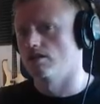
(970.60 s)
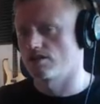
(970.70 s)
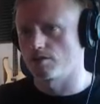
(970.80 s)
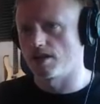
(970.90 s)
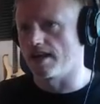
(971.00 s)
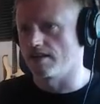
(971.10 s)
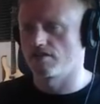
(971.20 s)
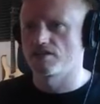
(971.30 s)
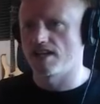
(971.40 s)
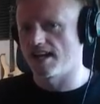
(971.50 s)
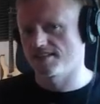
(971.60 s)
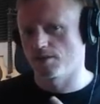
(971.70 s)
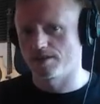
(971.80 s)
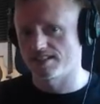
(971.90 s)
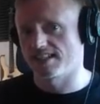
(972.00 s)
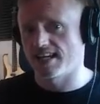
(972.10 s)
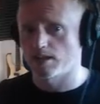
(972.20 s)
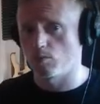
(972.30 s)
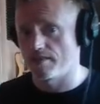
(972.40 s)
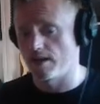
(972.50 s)
So yeah, it gives you an idea with the kick
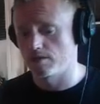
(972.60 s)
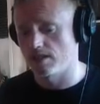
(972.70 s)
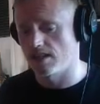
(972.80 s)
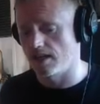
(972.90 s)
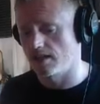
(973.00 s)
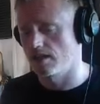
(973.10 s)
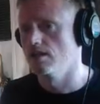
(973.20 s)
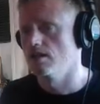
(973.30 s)
and without the kick.